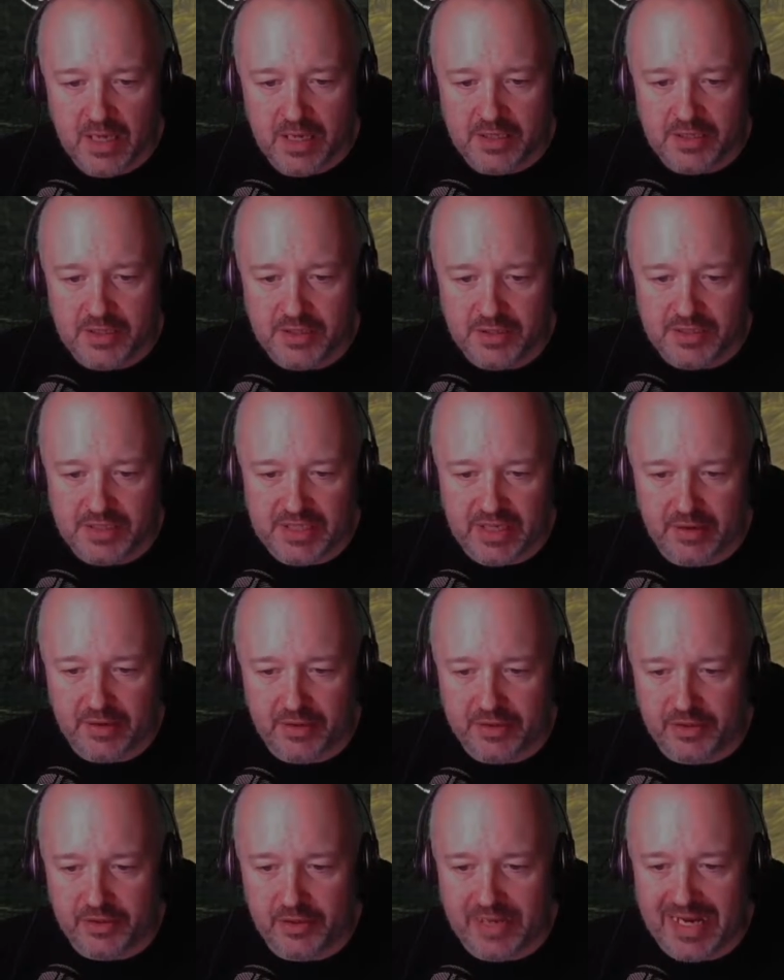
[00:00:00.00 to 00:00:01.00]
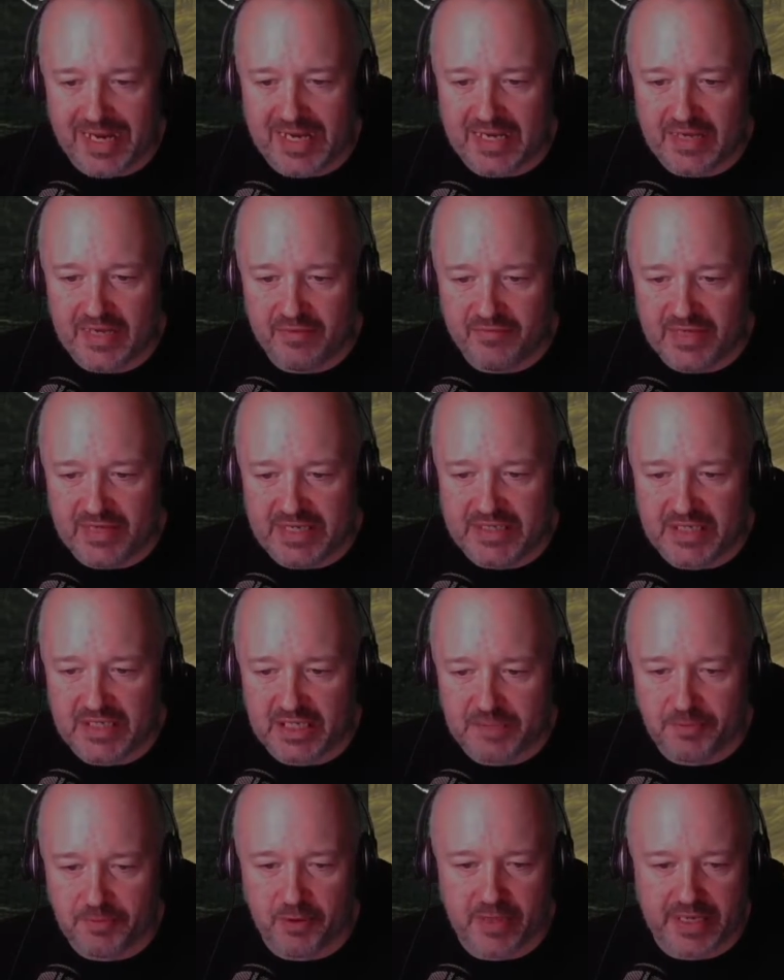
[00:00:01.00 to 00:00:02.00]
Do so and you'll gain
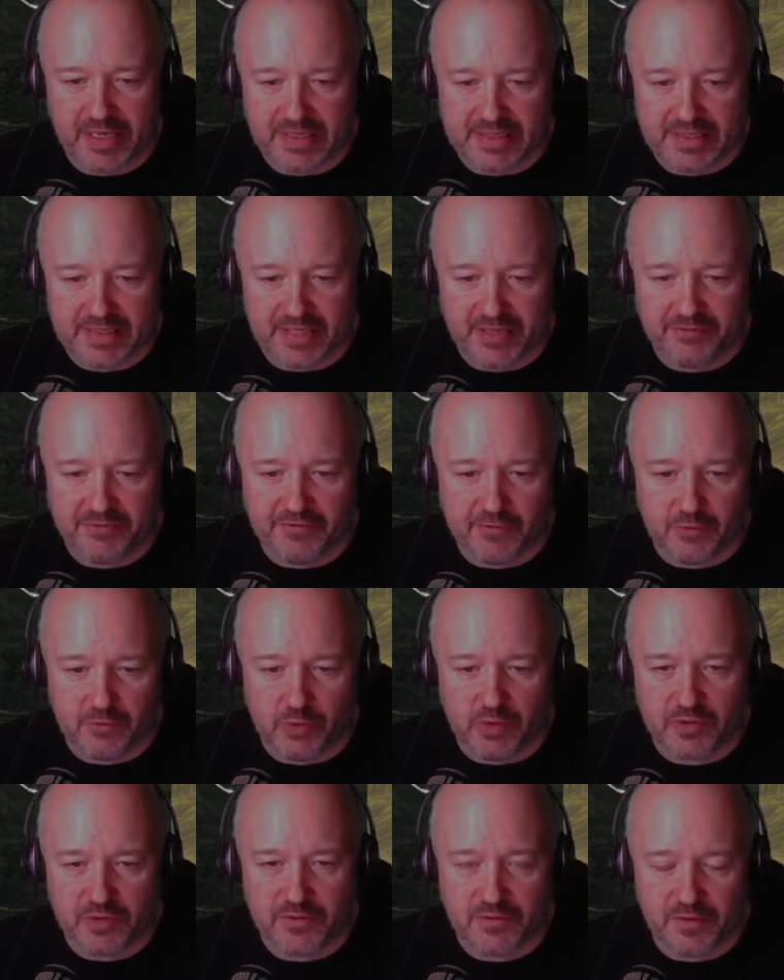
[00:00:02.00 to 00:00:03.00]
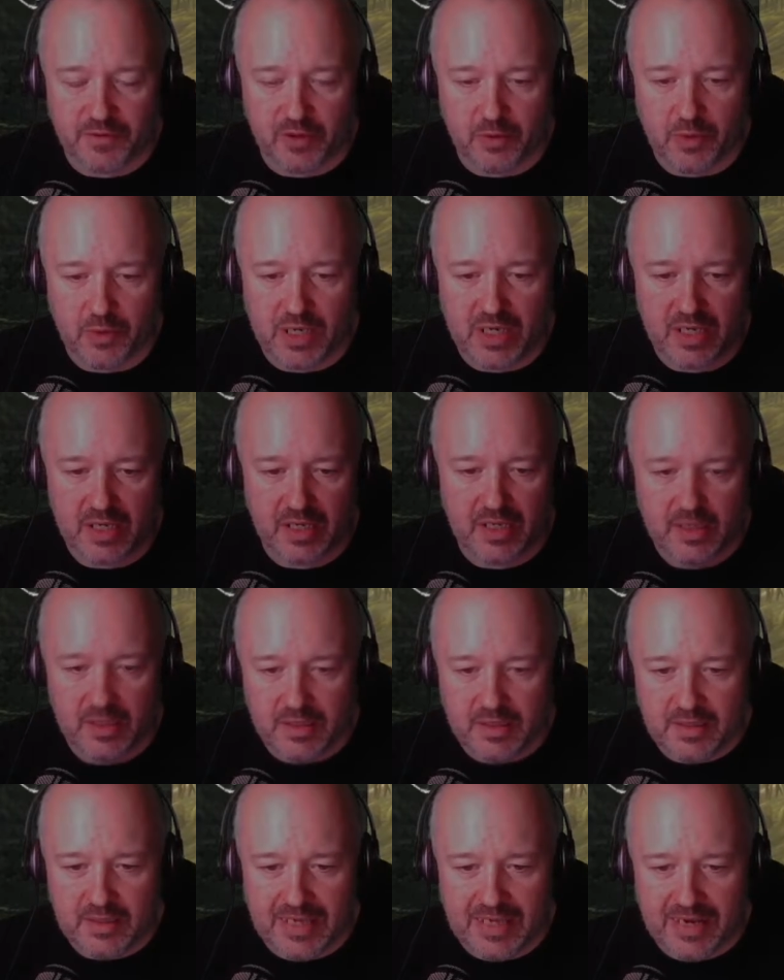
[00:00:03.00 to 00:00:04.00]
research points and other rewards for your work.
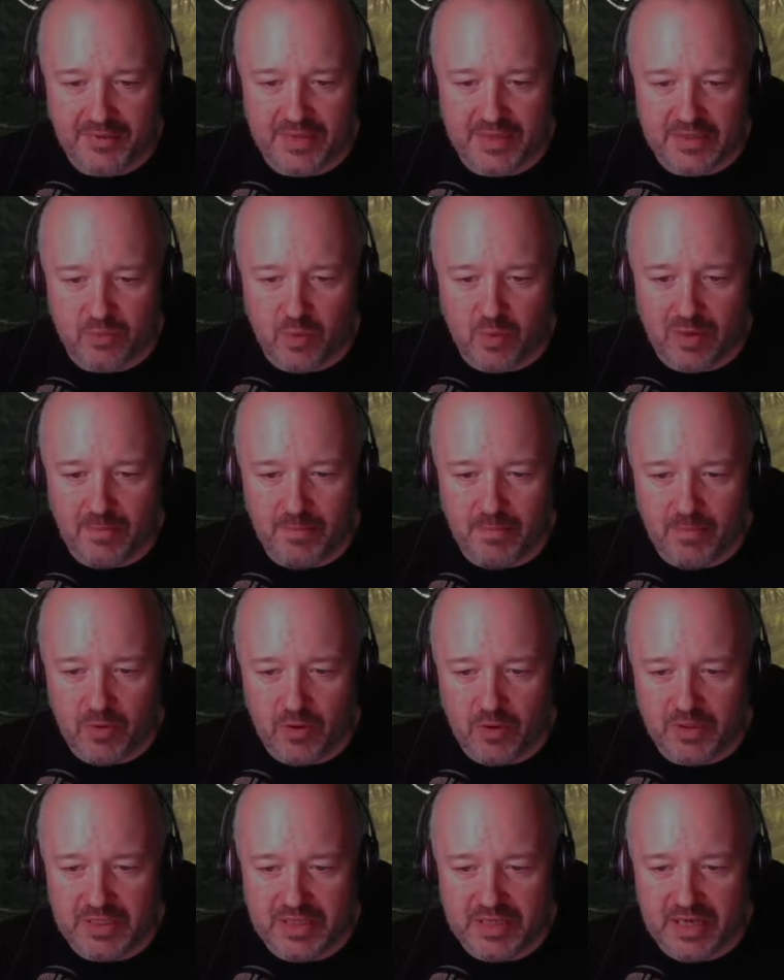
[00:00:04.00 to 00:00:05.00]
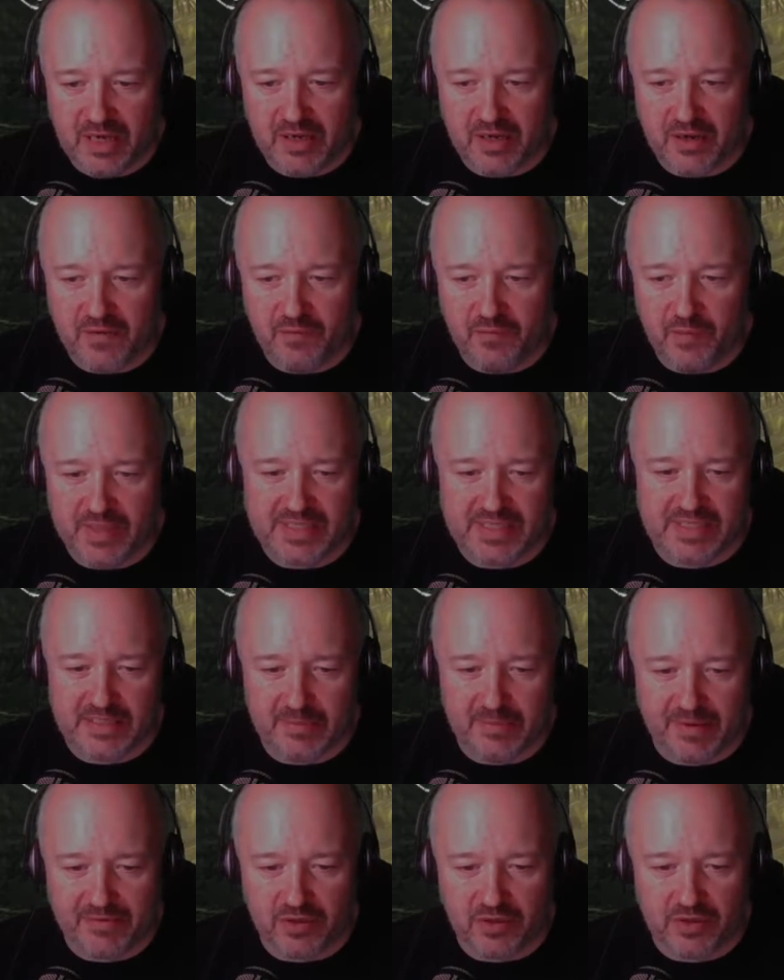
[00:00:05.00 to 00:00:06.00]
Now, there's one more nugget of wisdom
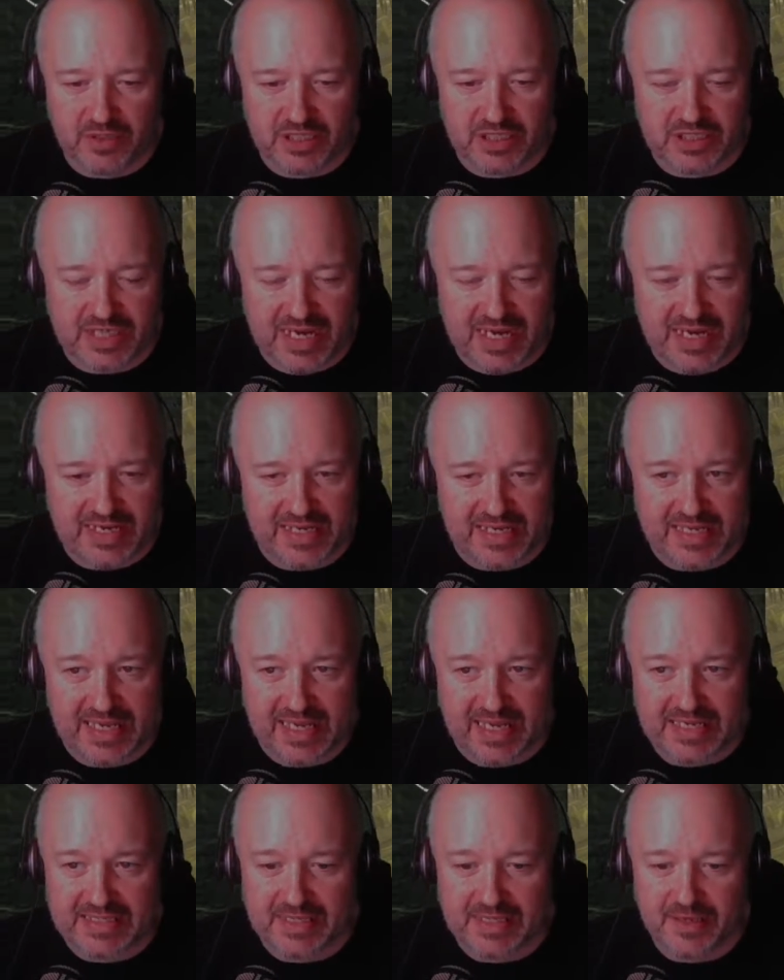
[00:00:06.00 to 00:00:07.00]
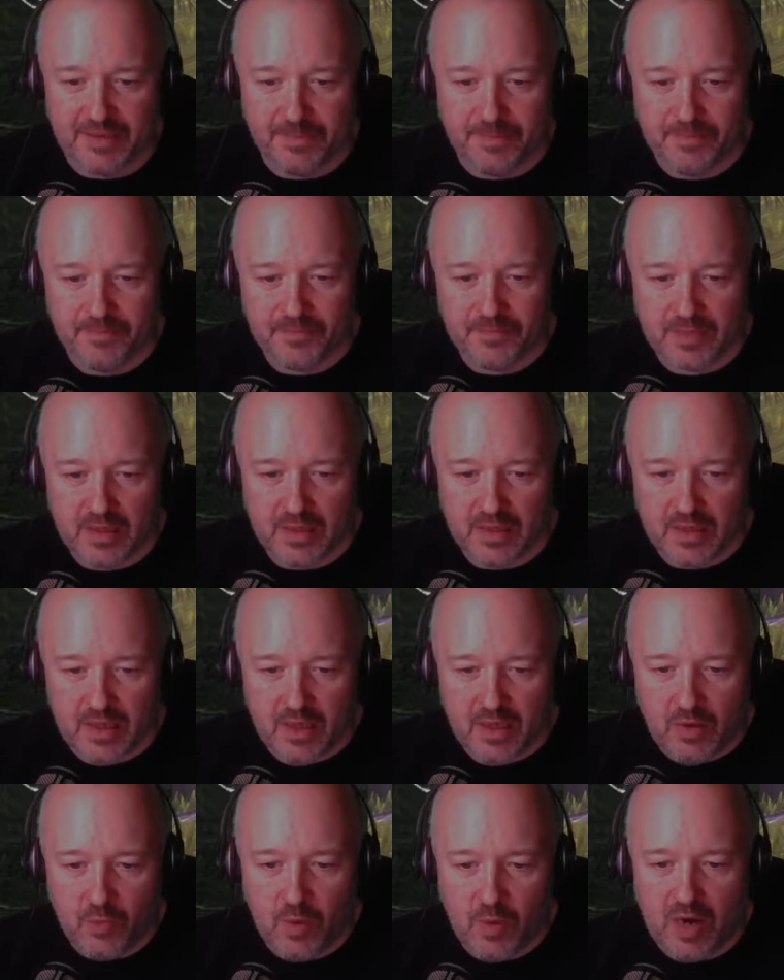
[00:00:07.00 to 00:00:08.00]
I've got to share, Ninqueso.
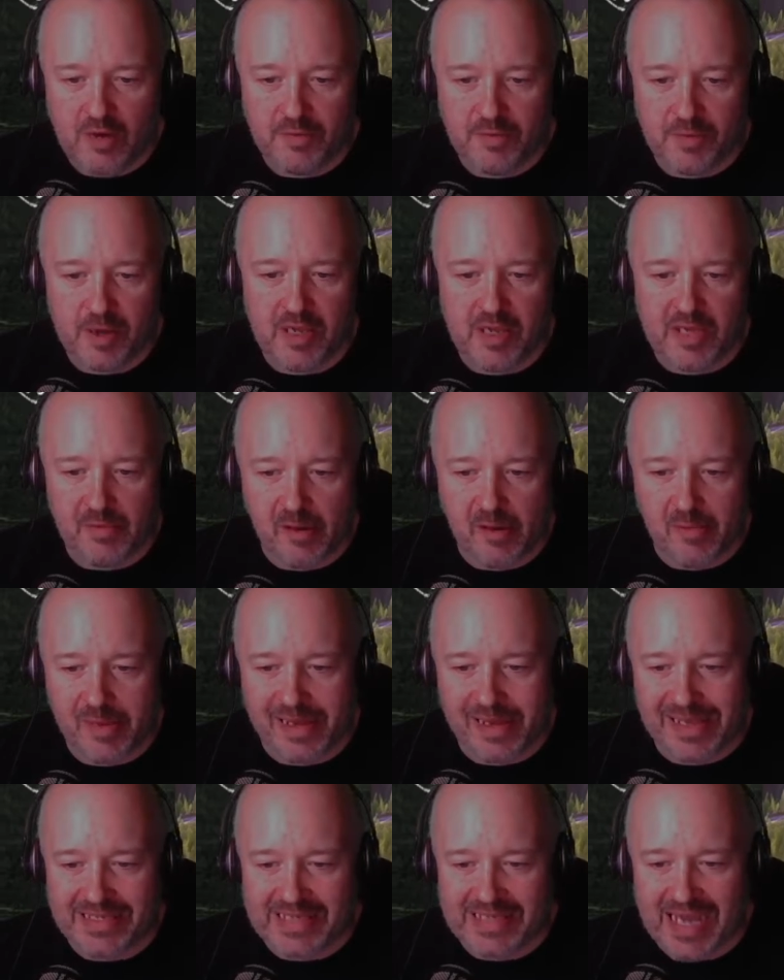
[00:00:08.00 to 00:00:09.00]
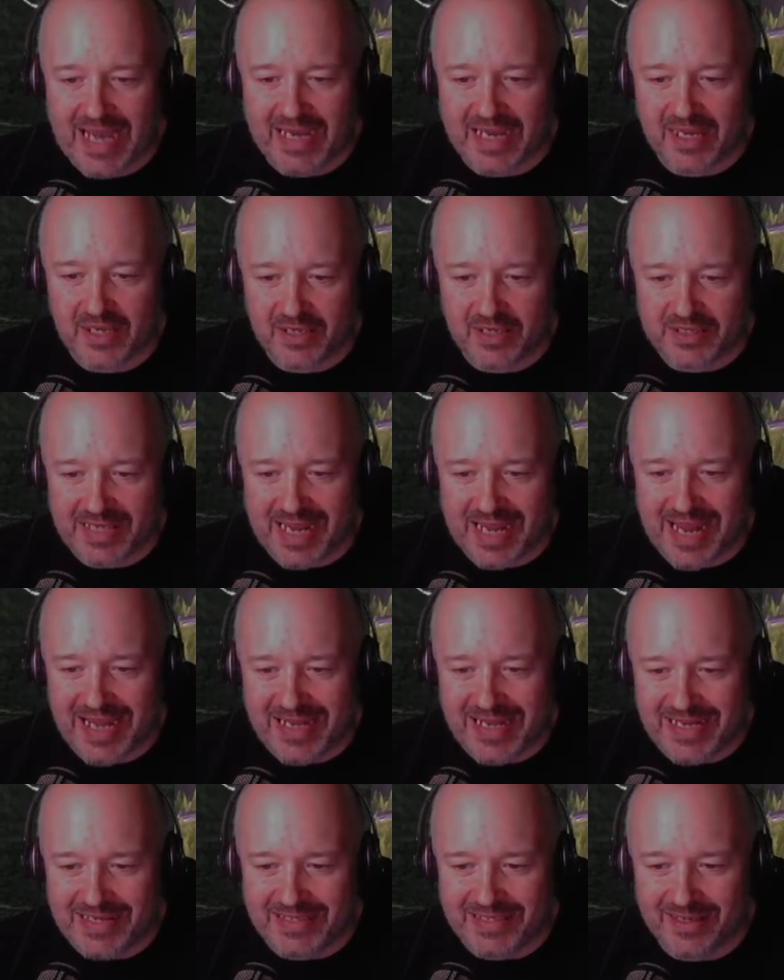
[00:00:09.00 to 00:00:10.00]
Wild Pokemon may attack at
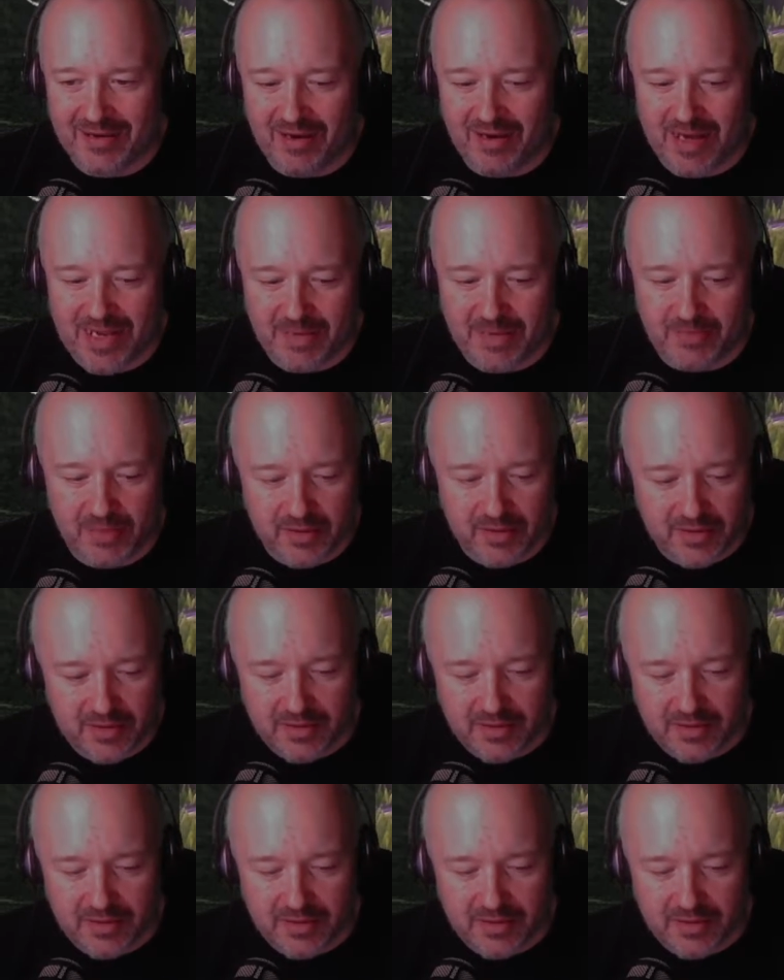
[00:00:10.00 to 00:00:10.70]
any time.